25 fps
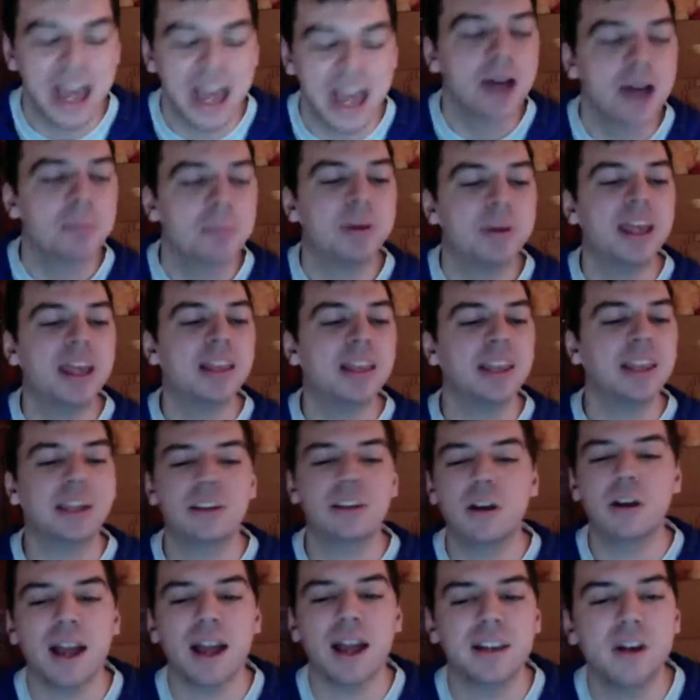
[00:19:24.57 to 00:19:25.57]
But yeah, like
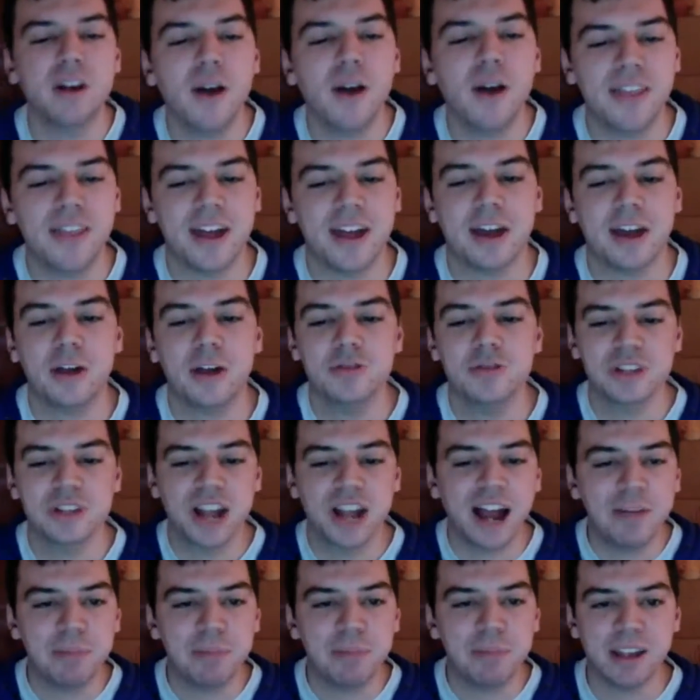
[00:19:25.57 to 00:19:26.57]
no, I know how that goes. And
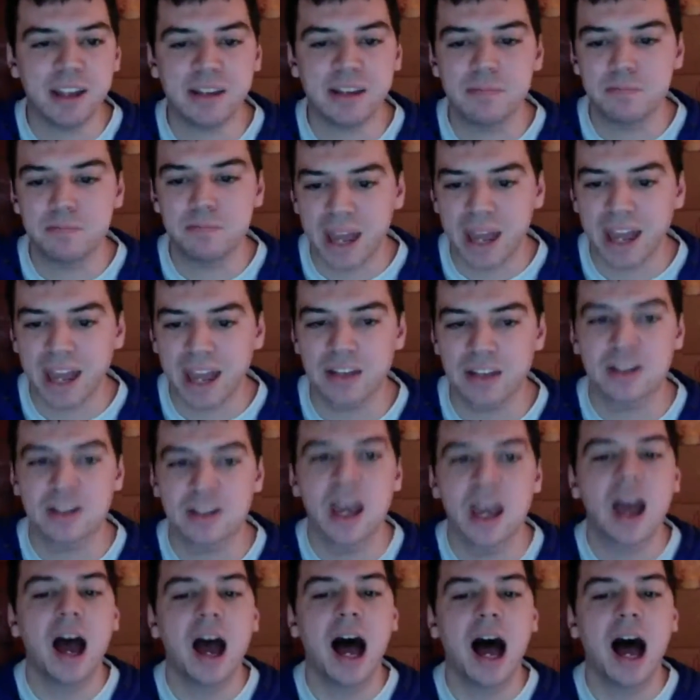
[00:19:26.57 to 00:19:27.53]
I played in bands.